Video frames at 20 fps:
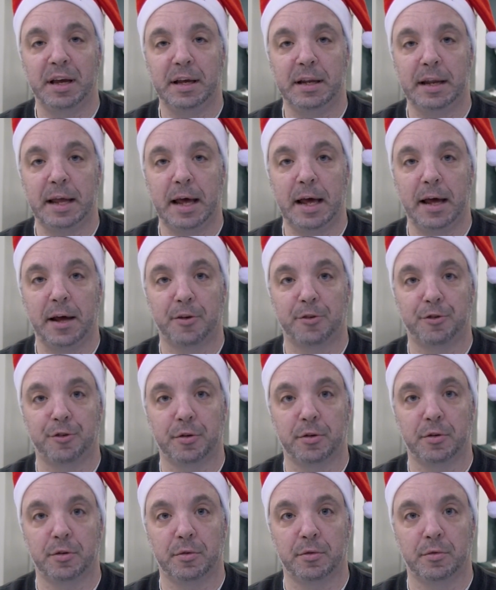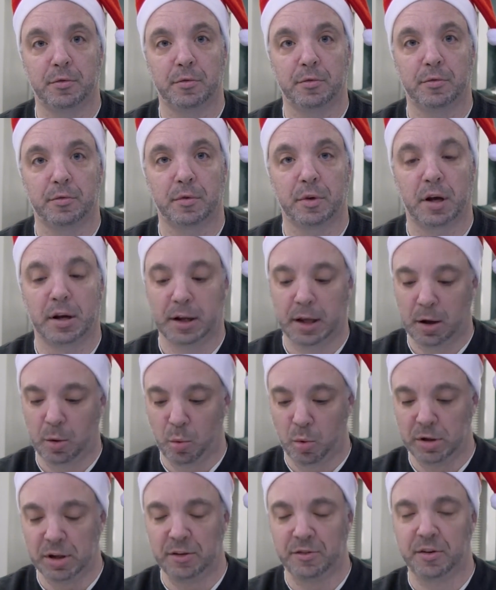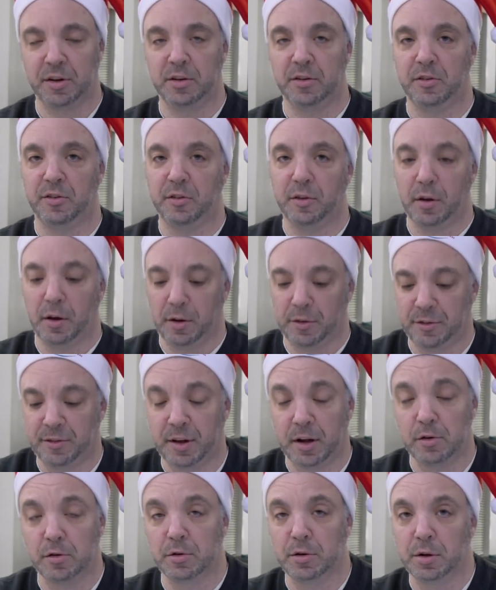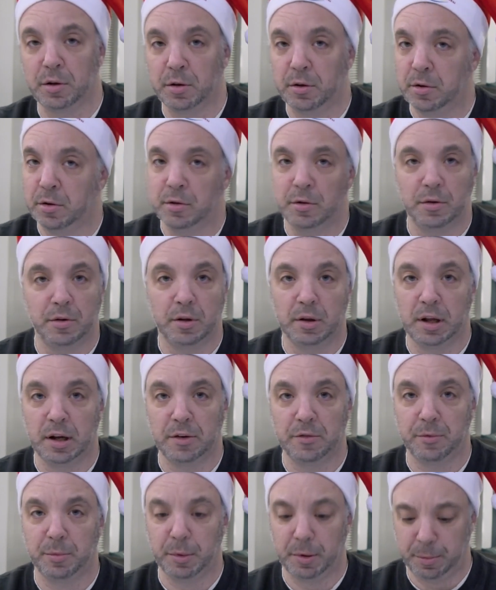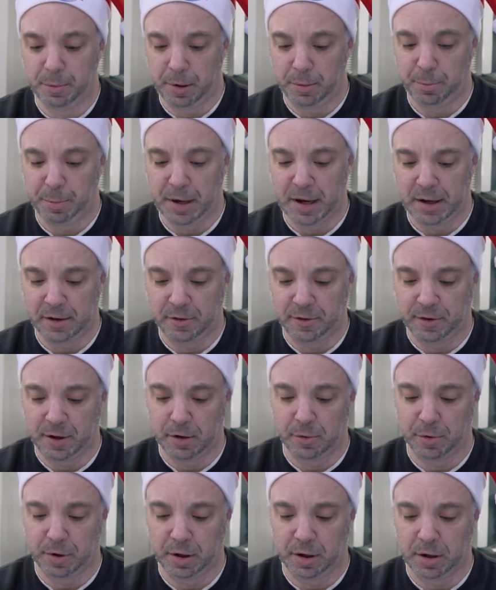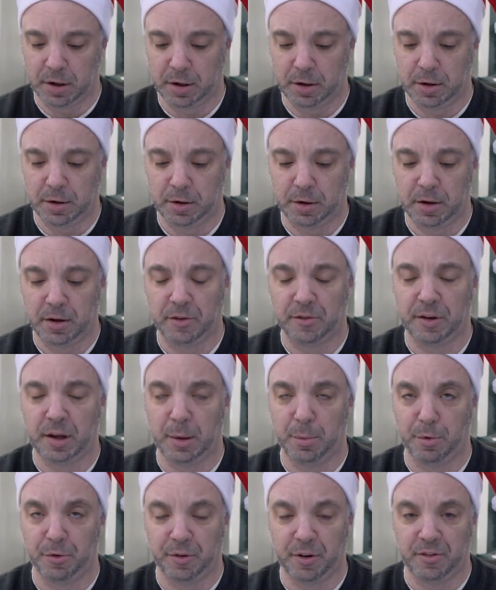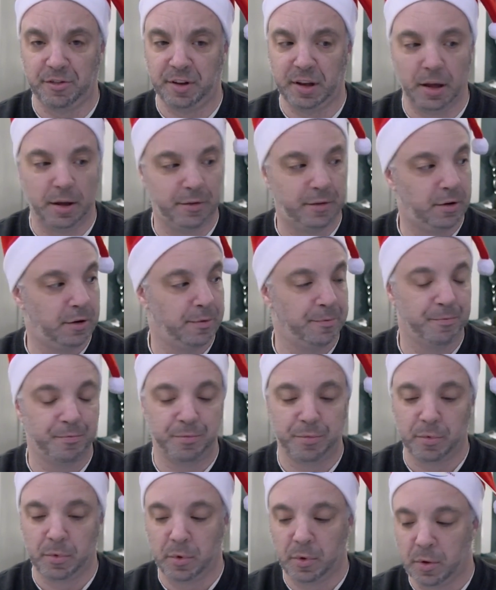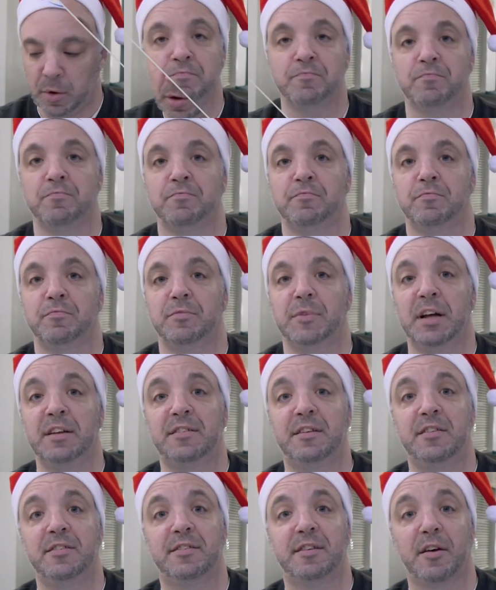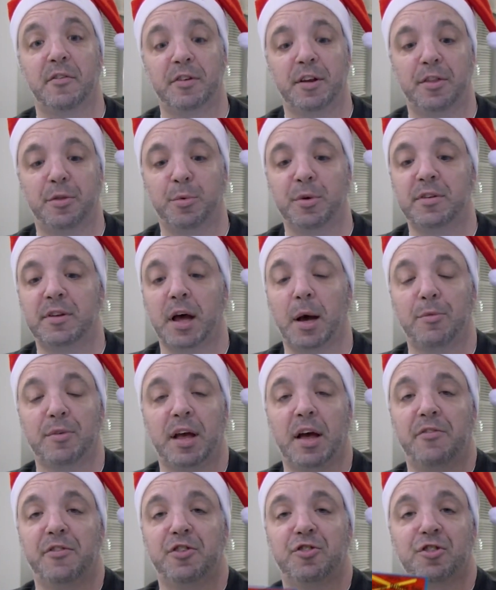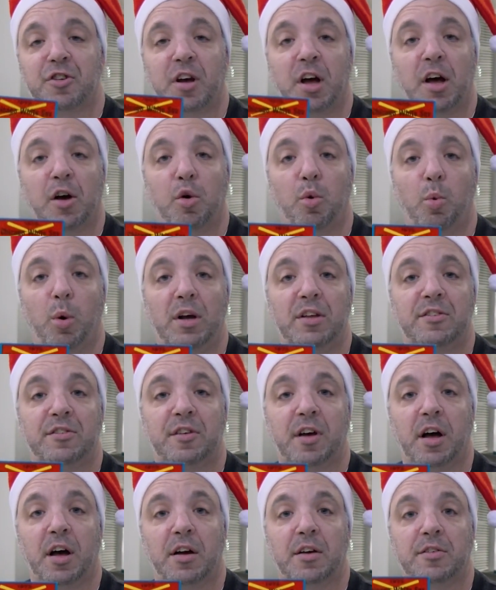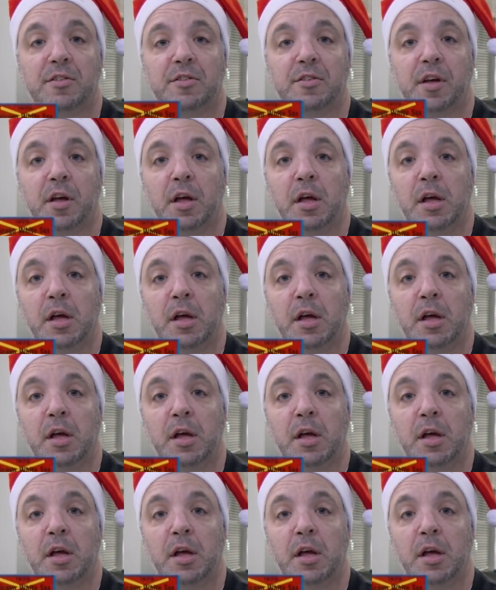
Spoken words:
in action. Got to get one that's in centered. A lot of them in bad centering examples I see out there. 1973 tops, I have the Chicago White Sox